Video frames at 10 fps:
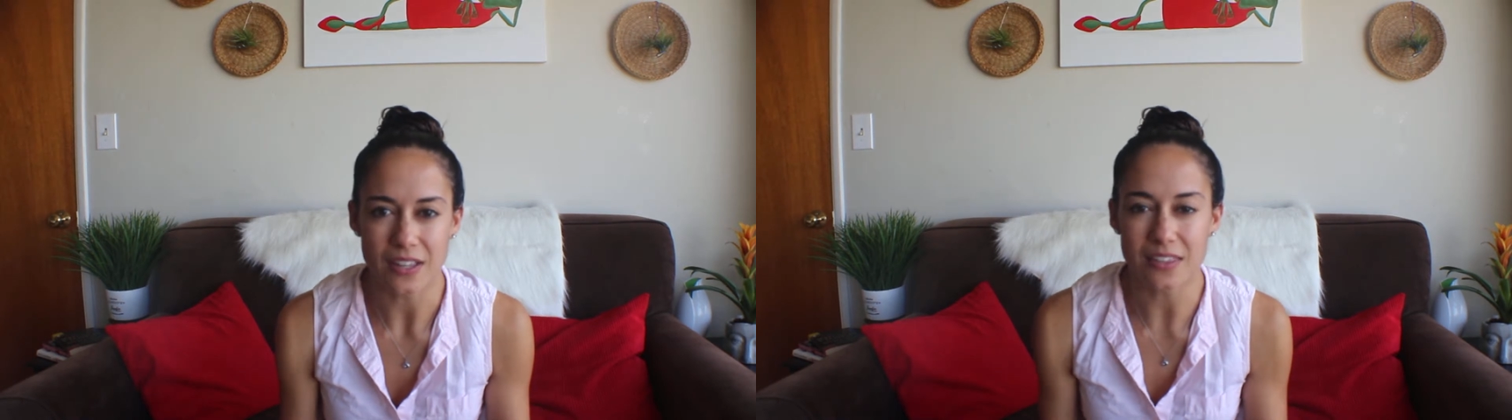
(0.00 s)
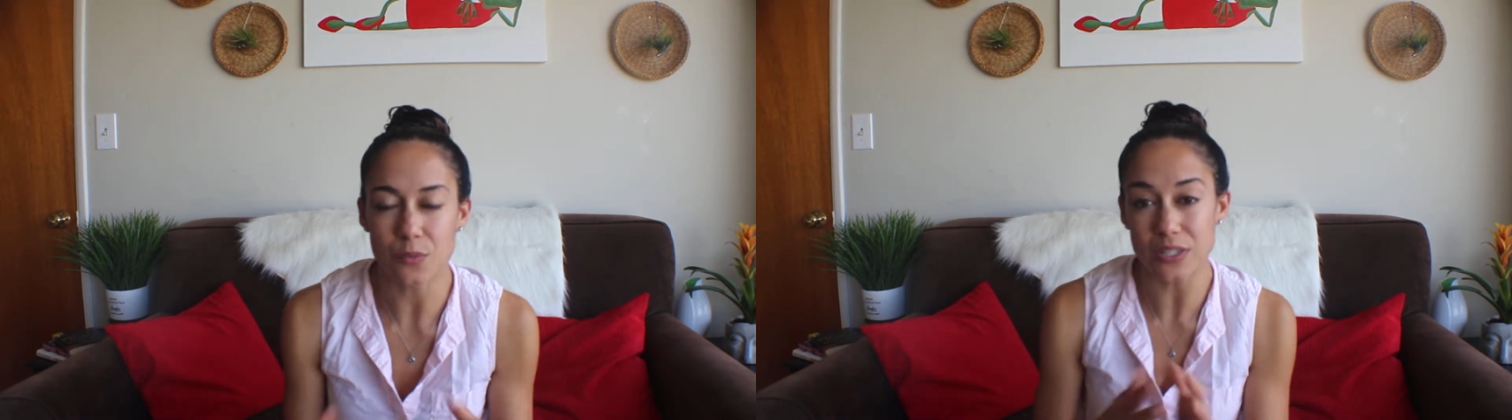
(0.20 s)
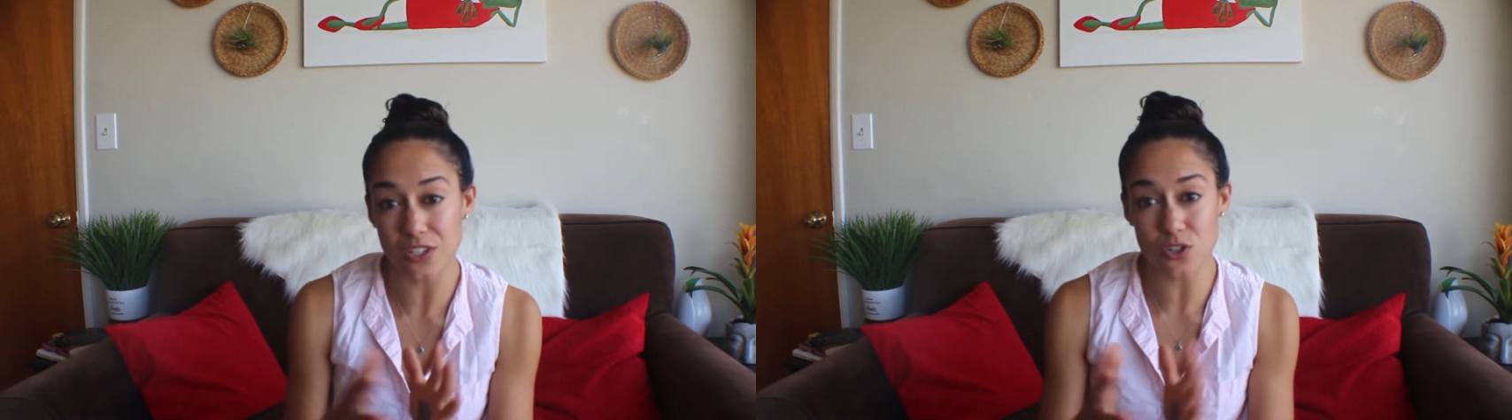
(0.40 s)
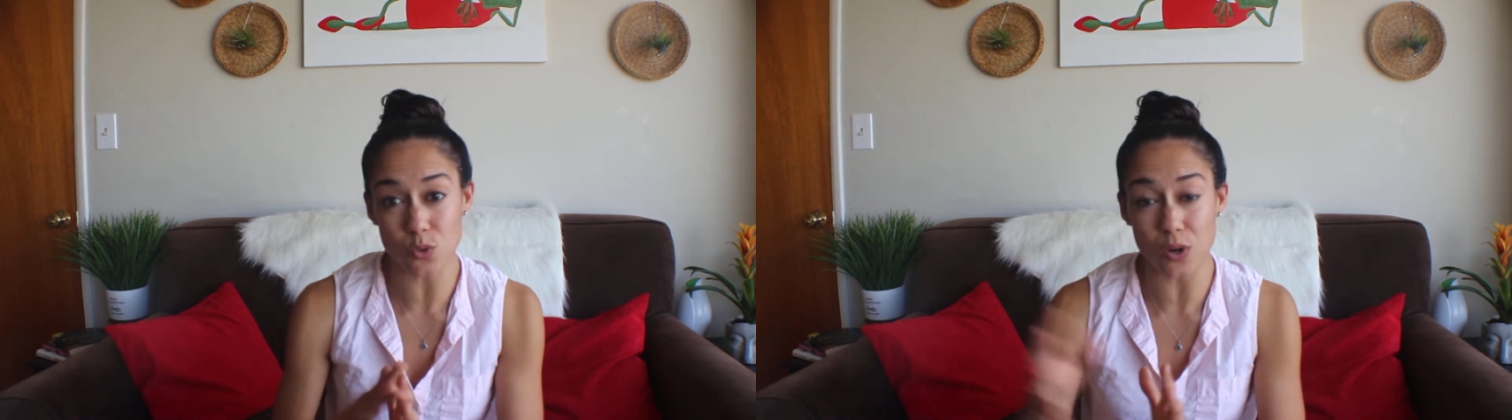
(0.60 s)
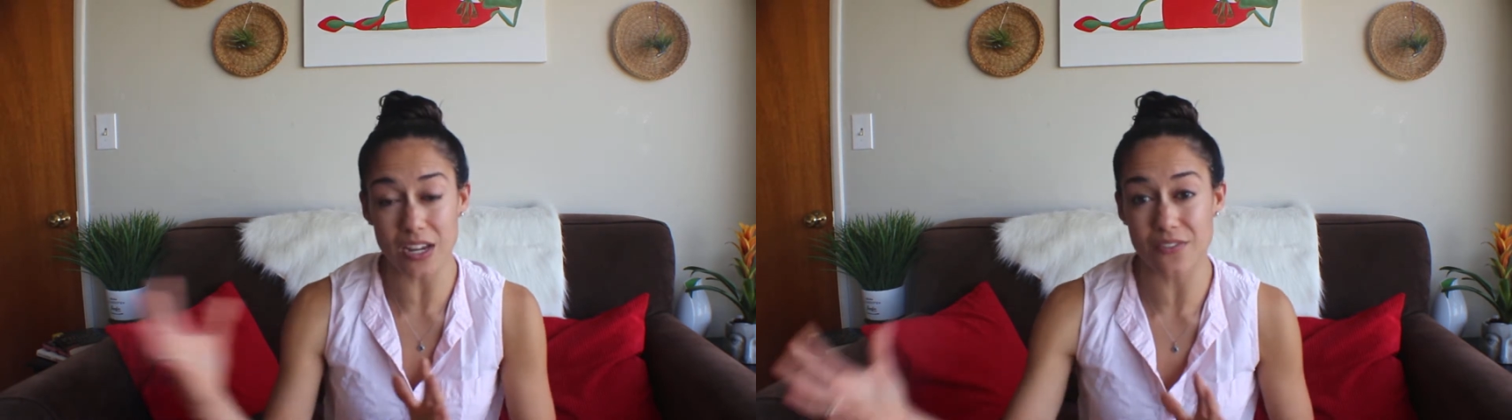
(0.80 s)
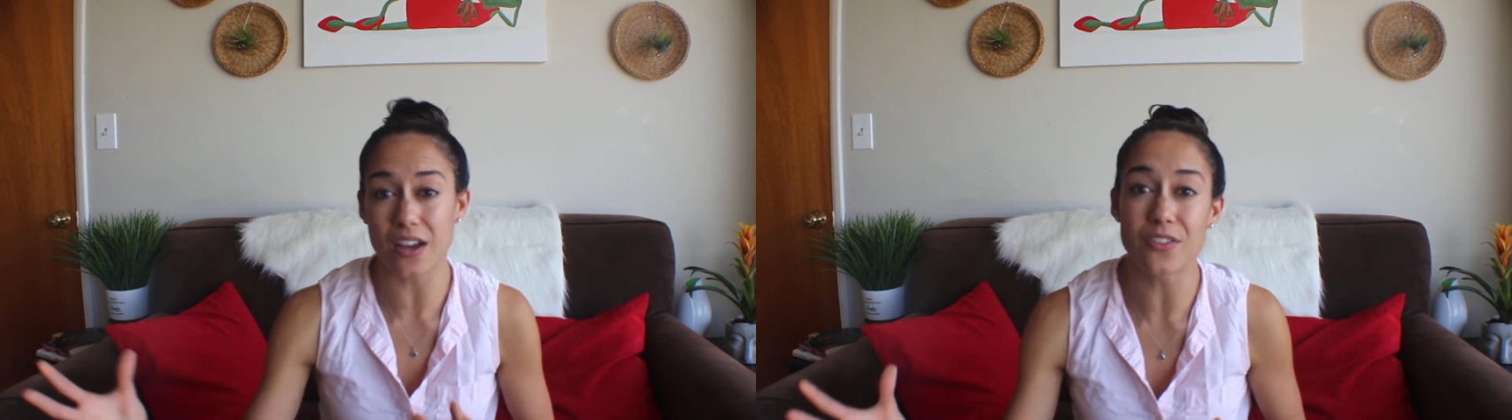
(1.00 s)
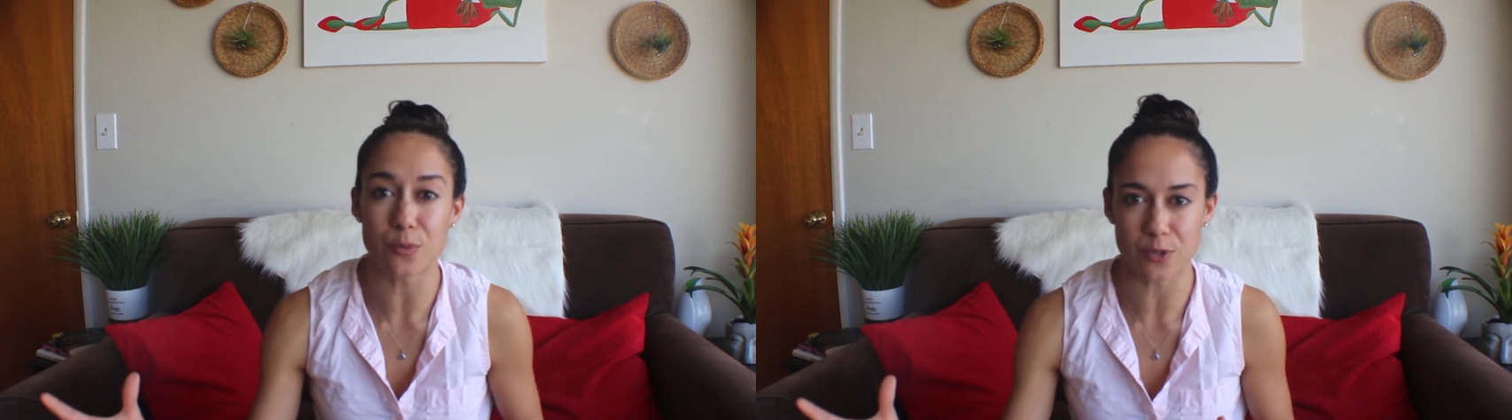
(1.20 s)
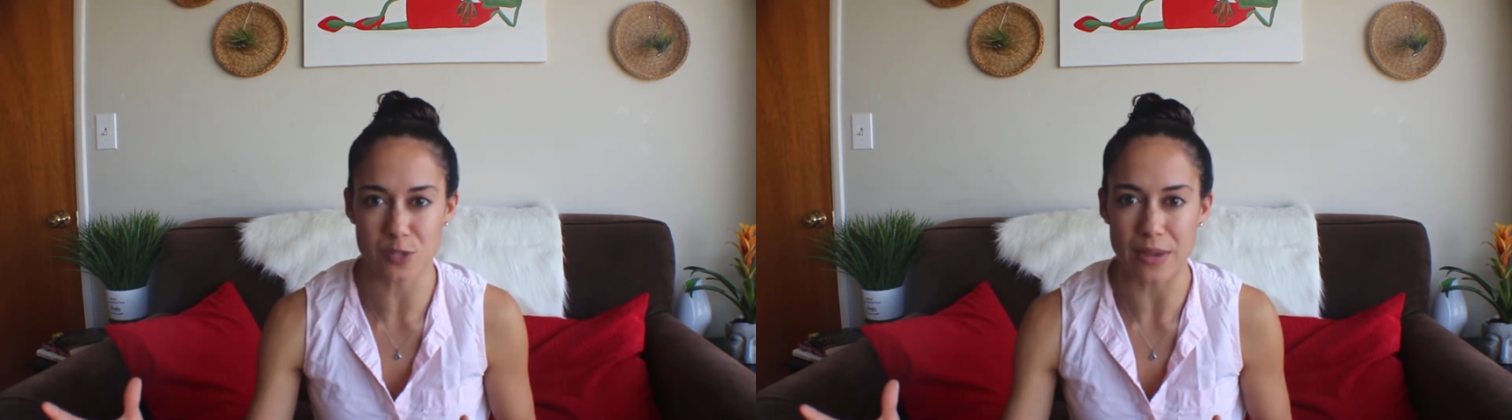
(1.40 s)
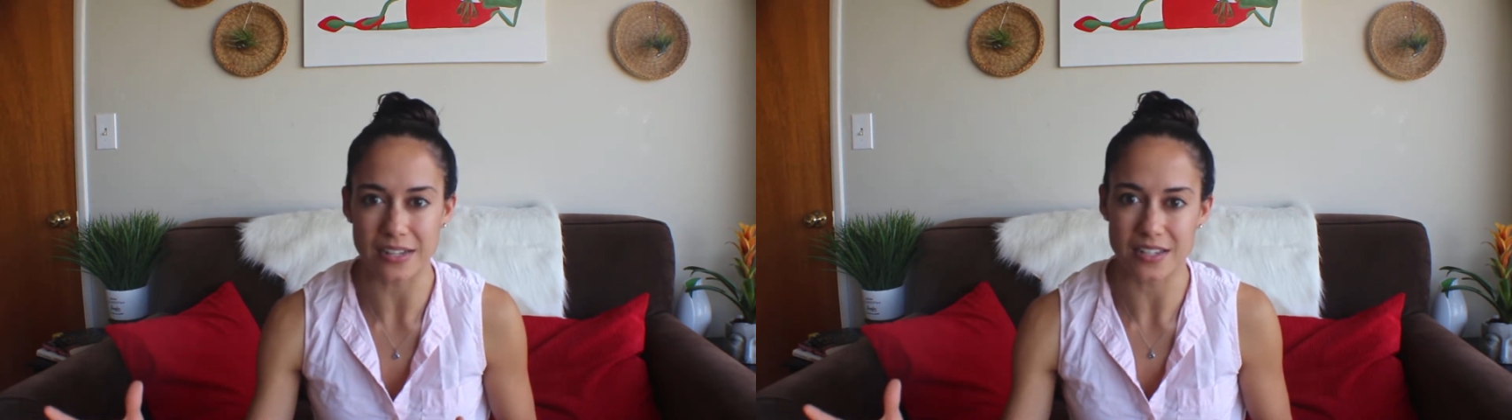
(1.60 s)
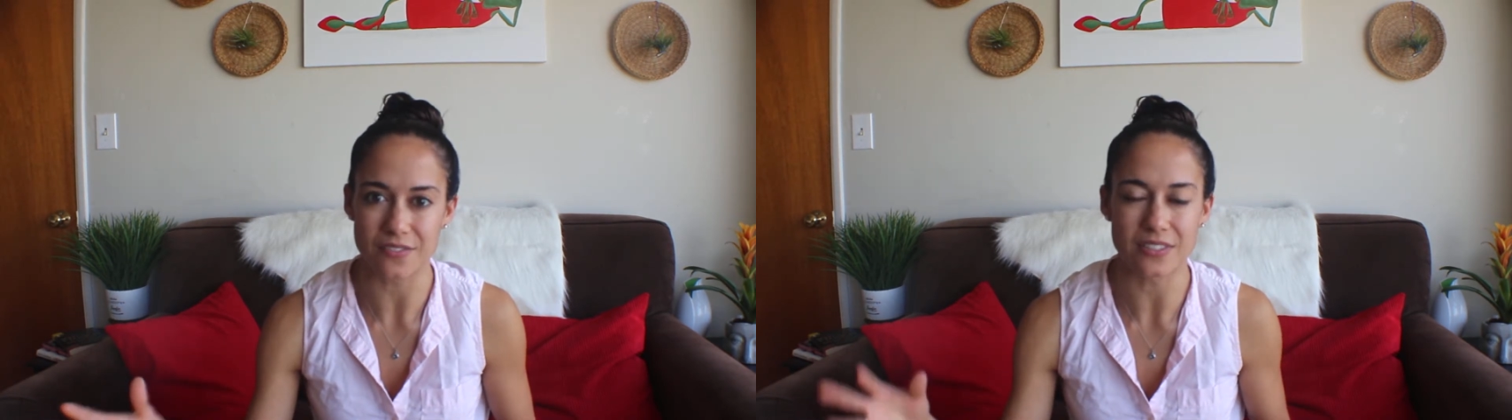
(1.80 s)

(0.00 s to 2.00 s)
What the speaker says: and then what's the story of the other perspective,